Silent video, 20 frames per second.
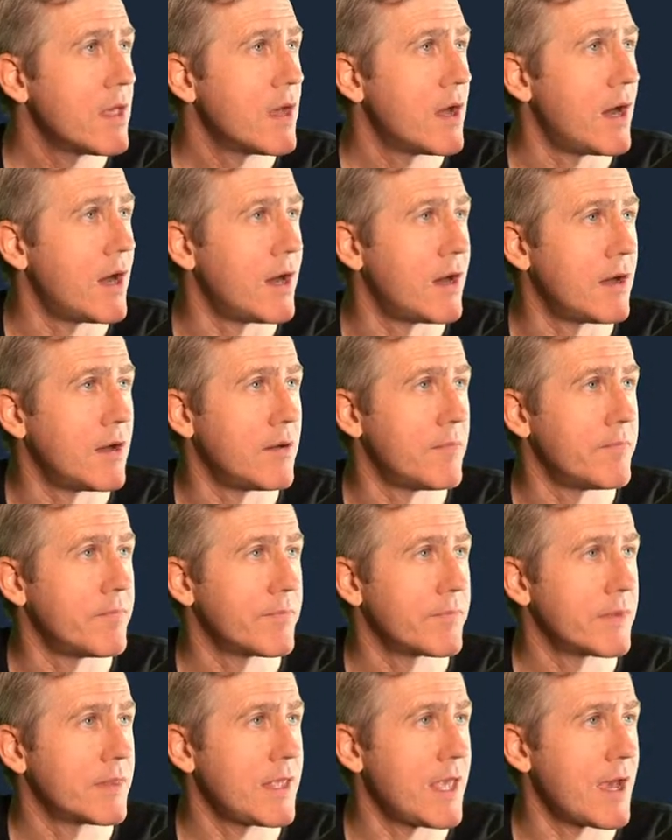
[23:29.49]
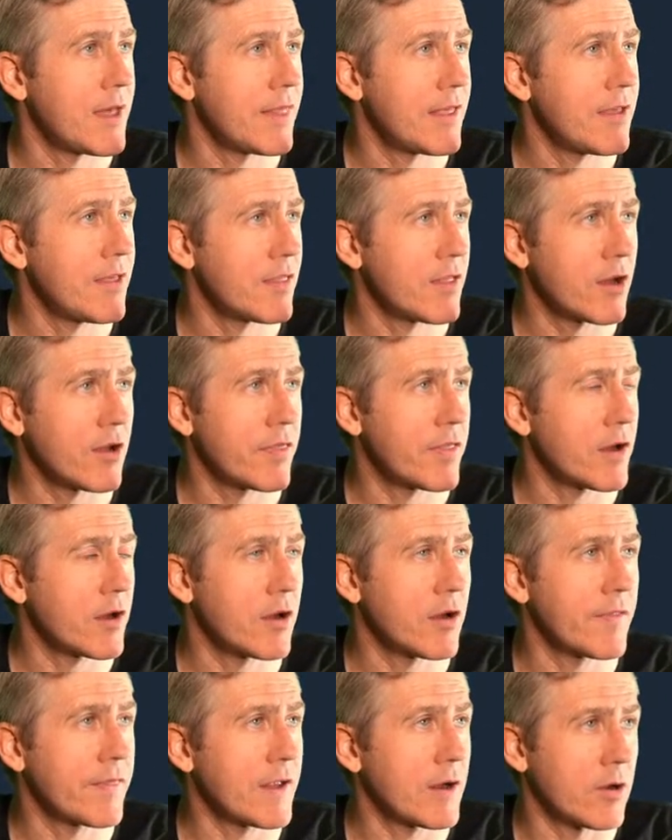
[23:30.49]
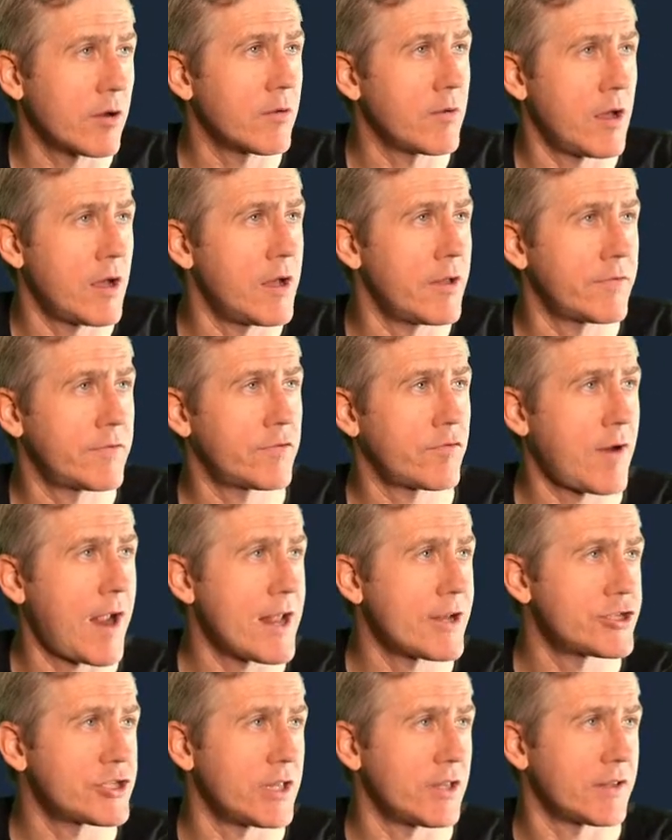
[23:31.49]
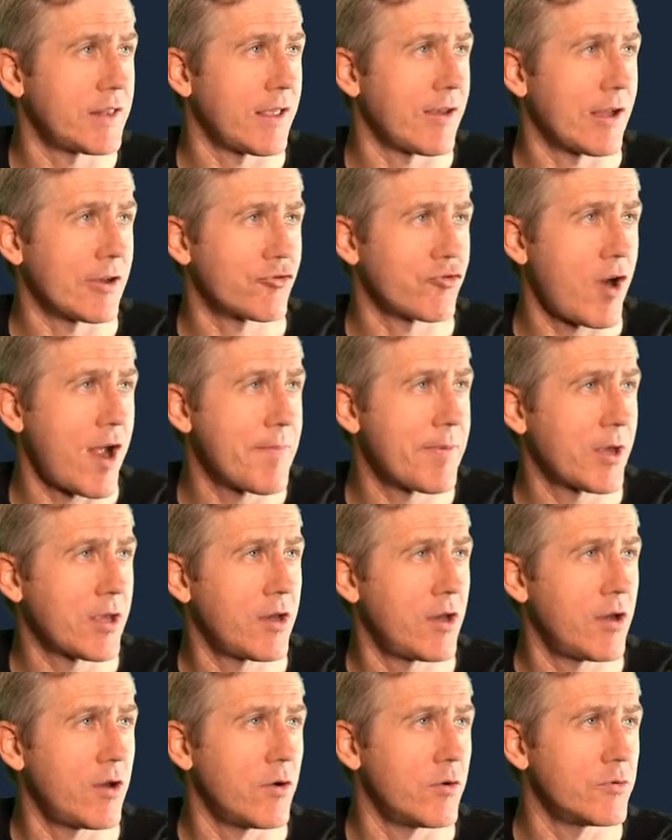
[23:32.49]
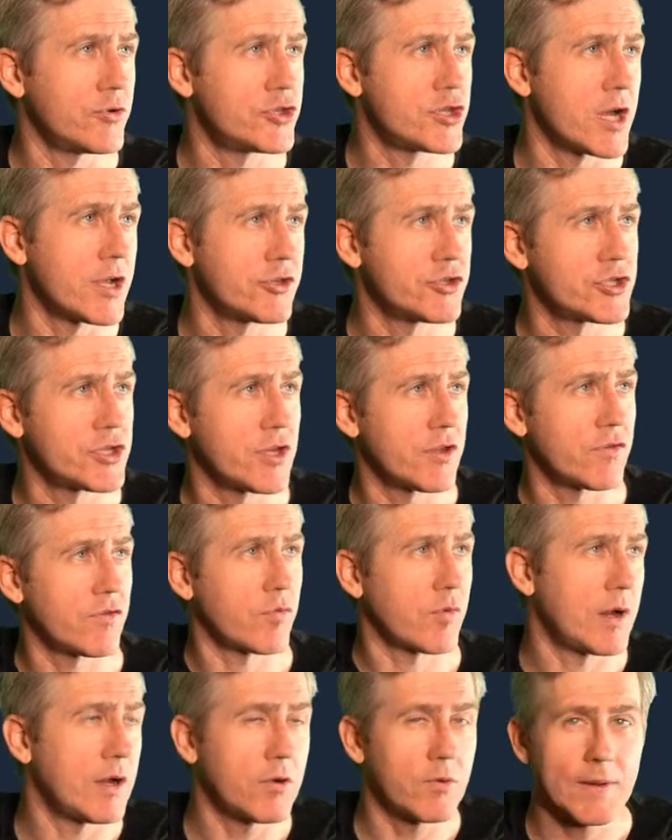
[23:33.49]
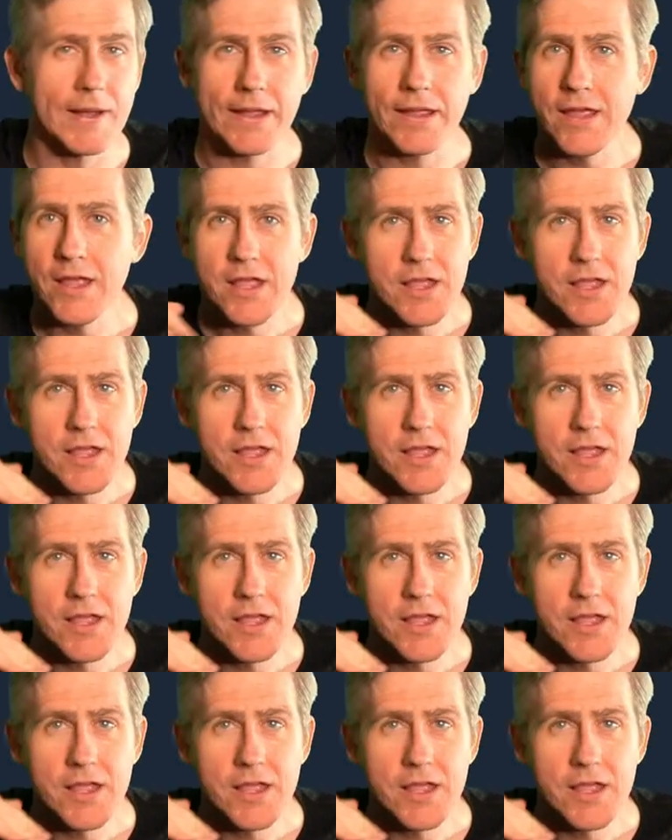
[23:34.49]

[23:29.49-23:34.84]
Yeah, they're strategy. Like they got Tropico, Dungeons, Railway.